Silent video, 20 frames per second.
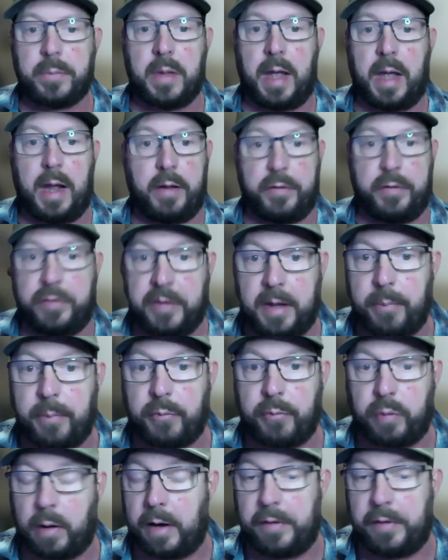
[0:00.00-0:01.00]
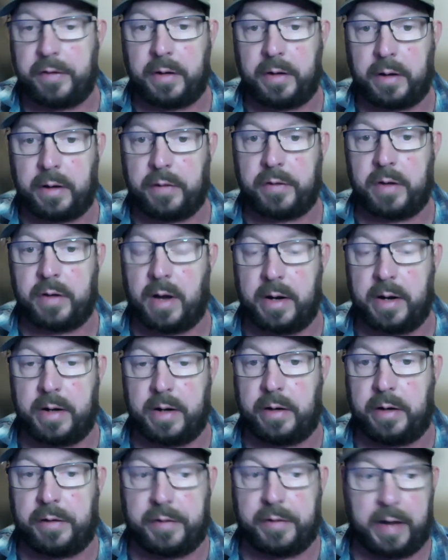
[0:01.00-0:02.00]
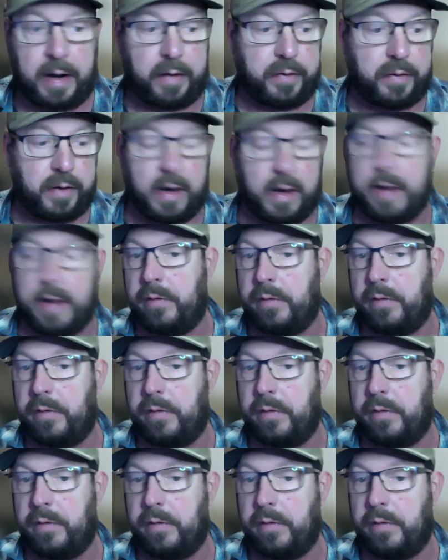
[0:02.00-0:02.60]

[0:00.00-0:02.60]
and skip tracing is not an exact science.